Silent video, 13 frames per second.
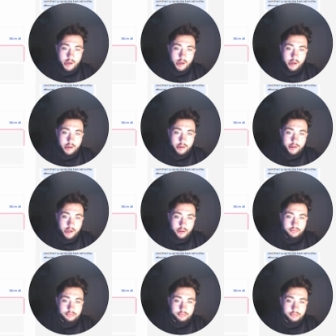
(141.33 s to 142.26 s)
So
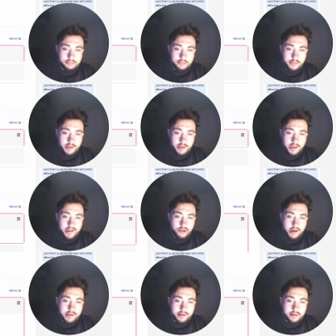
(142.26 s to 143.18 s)

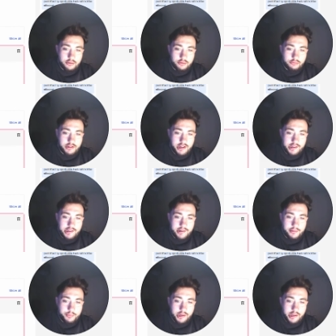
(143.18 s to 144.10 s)
interest, really
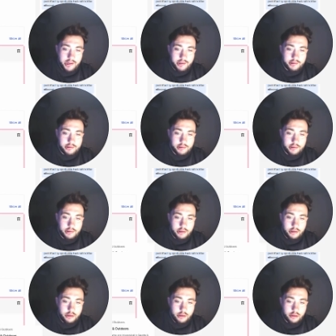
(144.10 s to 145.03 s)
simply,
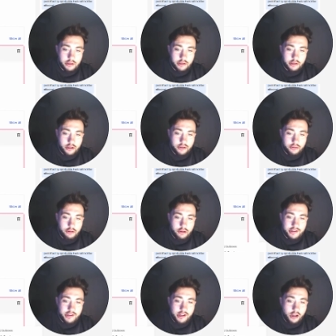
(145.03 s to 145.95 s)
going to guide you through.
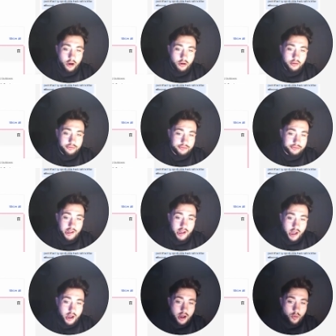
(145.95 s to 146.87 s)
There's a lot of
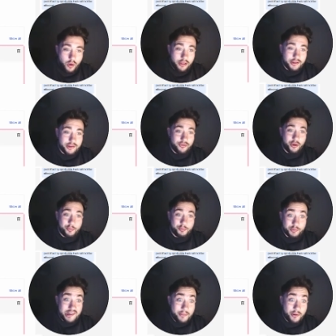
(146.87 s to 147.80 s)
ones for
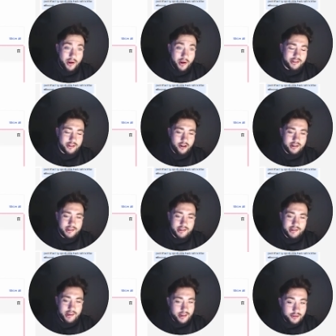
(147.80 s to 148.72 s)
typical advertisers
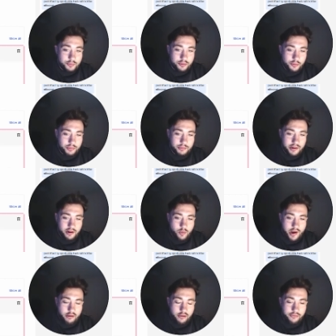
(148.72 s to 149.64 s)
that you'll probably be
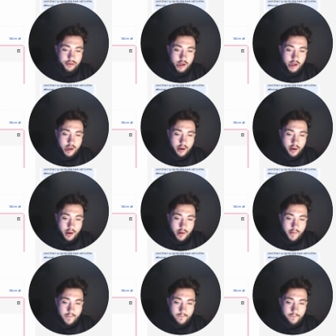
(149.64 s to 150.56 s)
aware of.
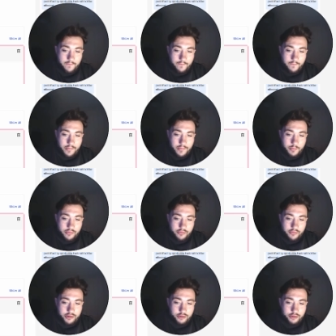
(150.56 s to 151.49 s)
If I
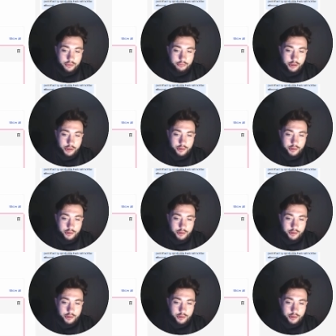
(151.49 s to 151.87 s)
scroll through,